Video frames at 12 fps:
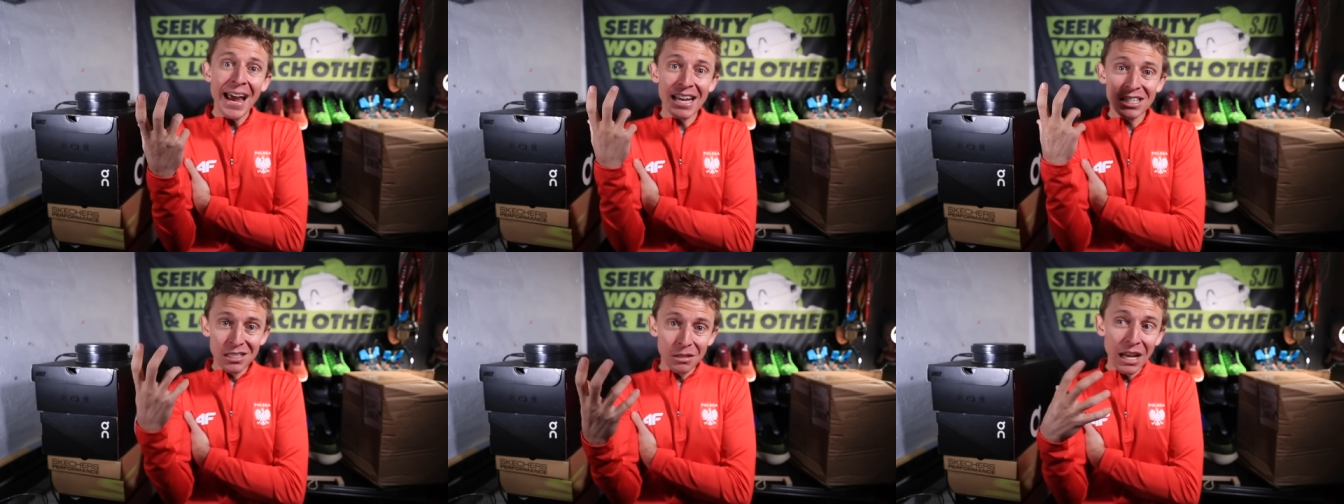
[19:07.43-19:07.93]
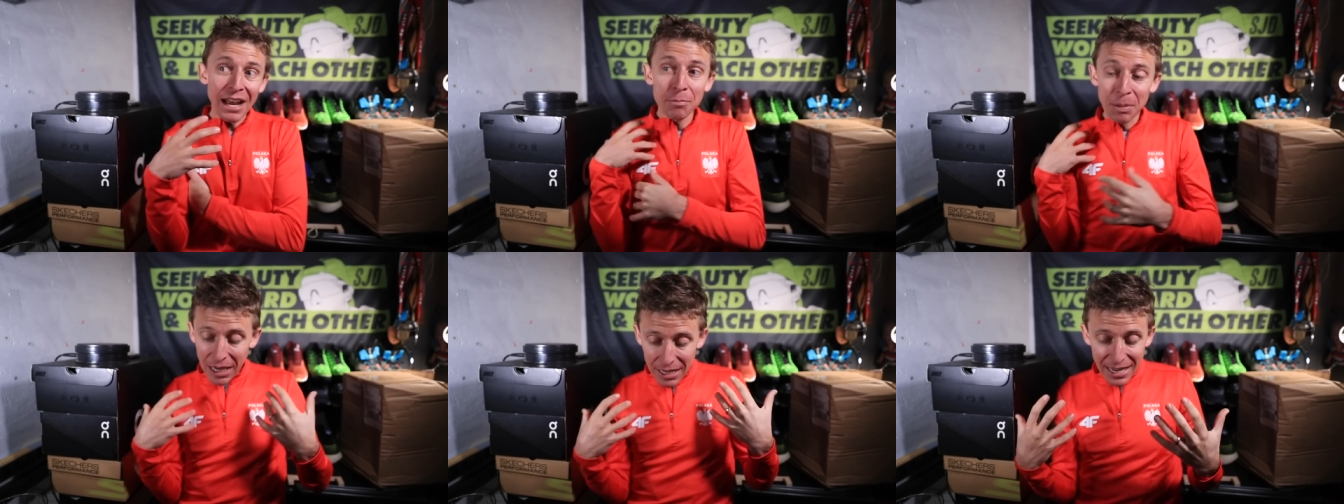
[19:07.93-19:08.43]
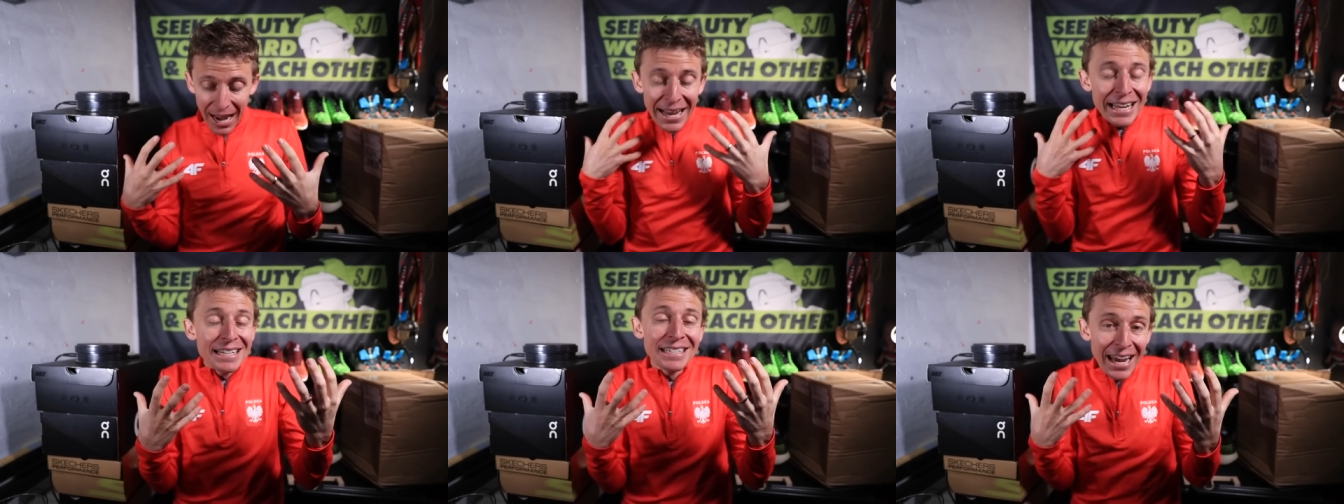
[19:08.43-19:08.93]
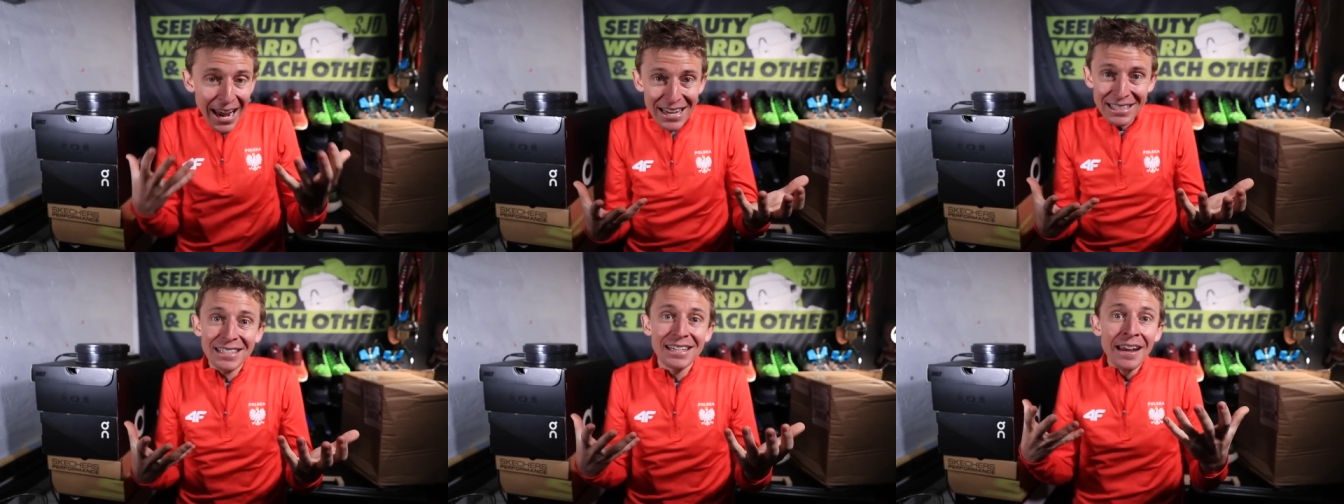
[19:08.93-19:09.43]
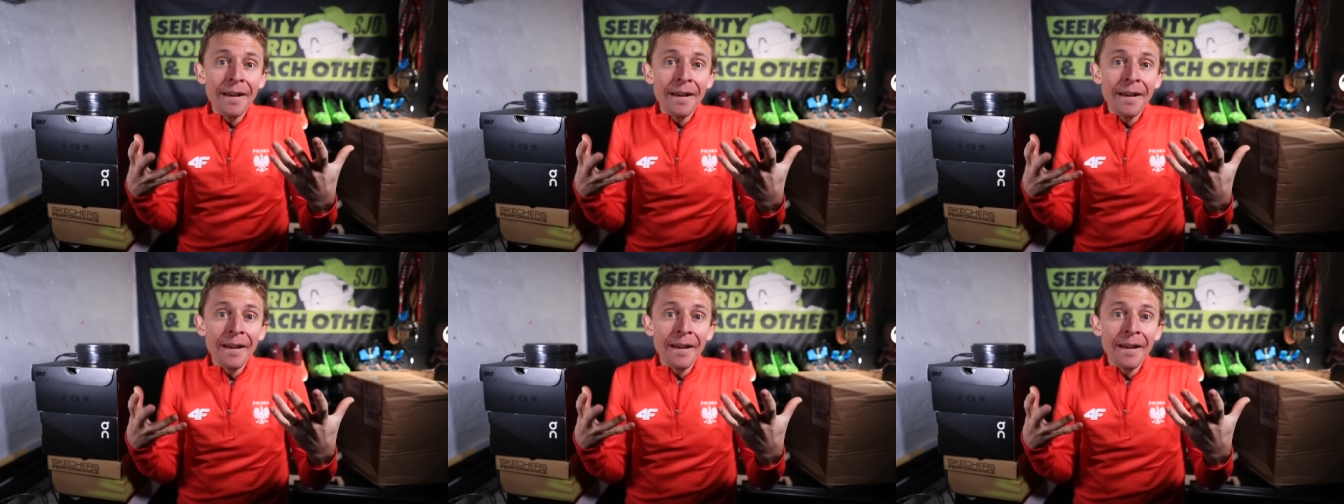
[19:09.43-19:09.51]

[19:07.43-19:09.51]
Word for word: as because I can test